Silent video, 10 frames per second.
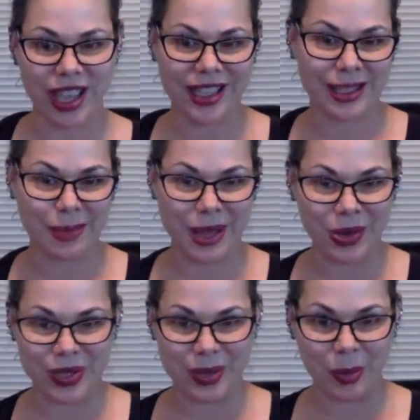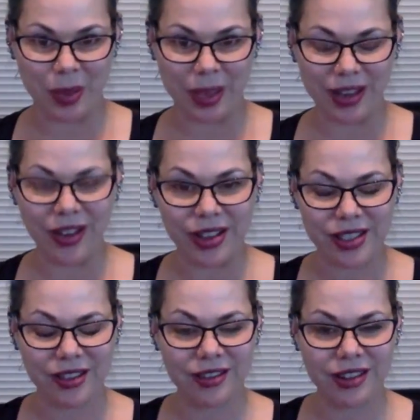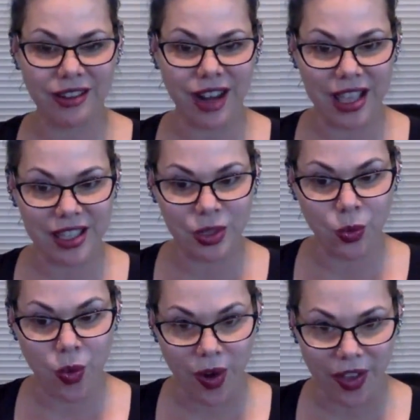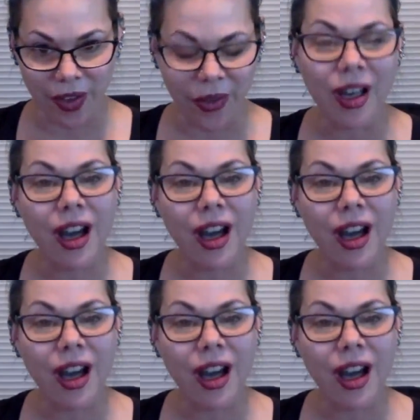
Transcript: guest, Peter Zimmerman, also known as Eduardo